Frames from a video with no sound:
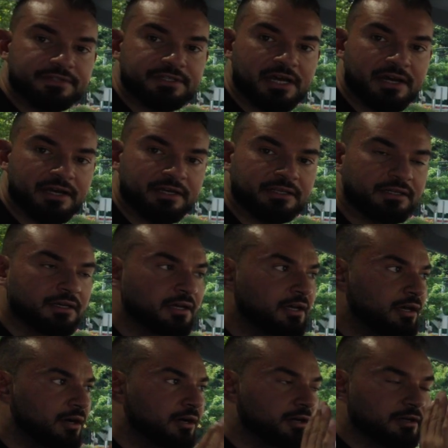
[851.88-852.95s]
side
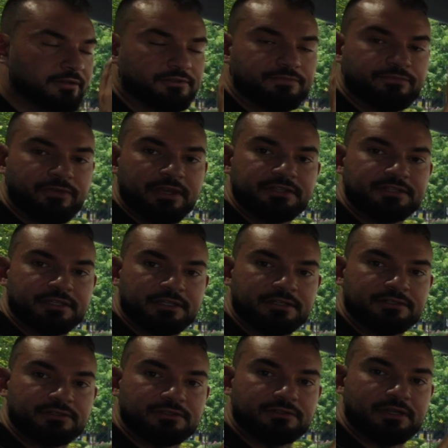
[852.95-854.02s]

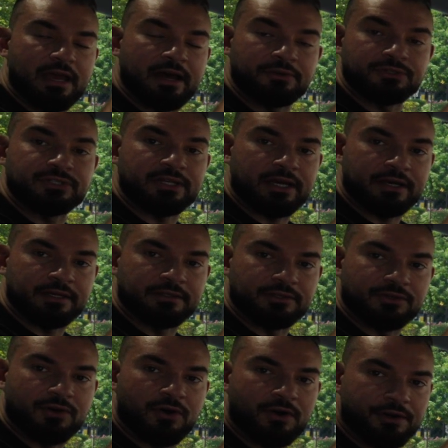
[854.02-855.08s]
facing outside the
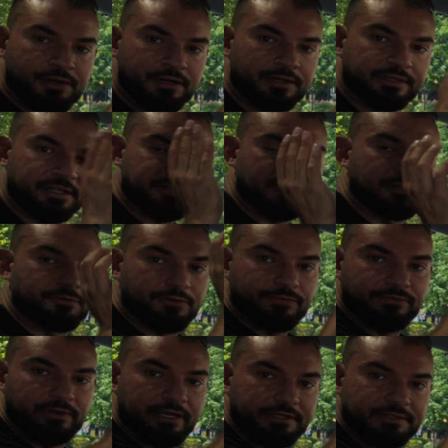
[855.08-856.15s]
car. That's going to
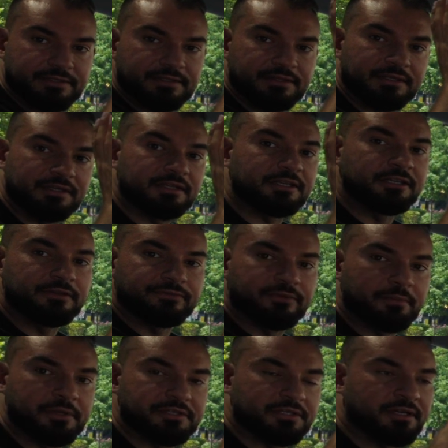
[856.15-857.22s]
reflect the heat
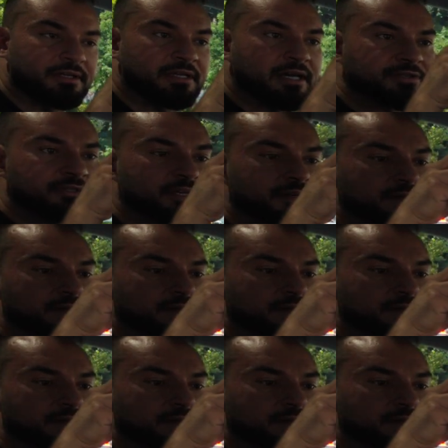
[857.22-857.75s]
from the sun outside